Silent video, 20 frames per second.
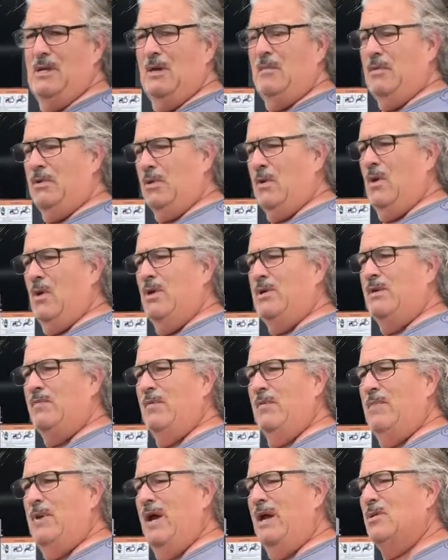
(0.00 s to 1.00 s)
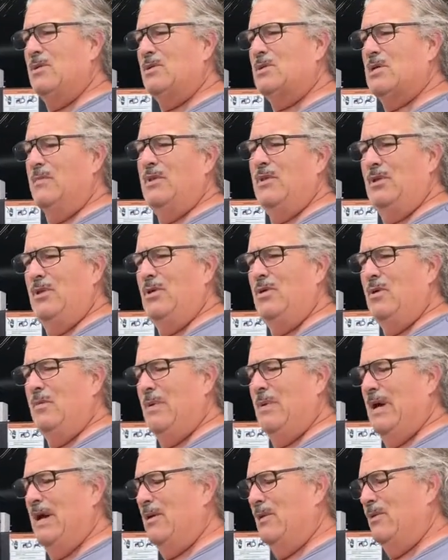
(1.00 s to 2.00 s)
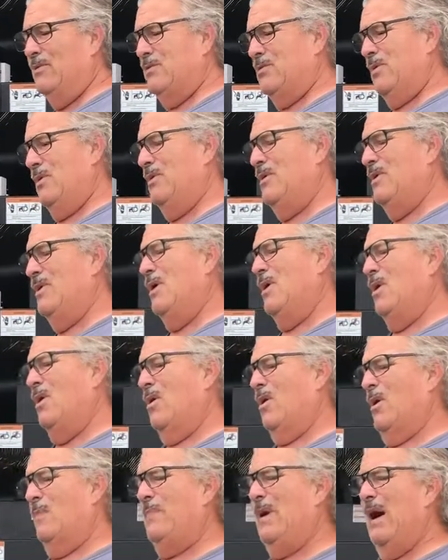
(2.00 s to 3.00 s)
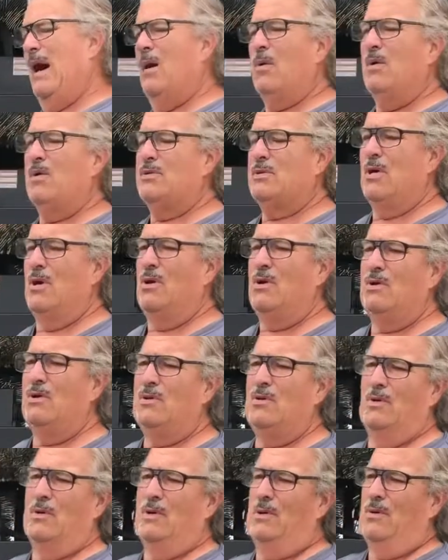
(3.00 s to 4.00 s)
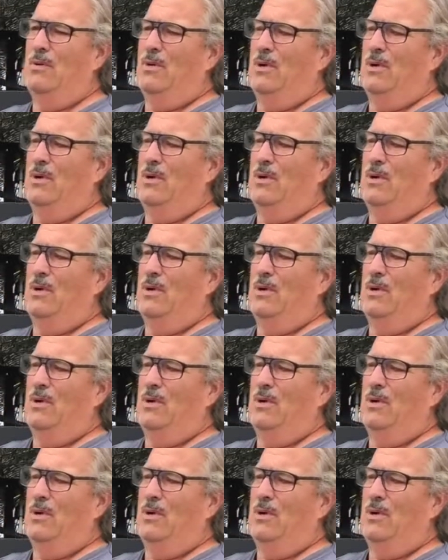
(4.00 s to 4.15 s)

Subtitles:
But there are different panels. Some of the newer panels are power zone or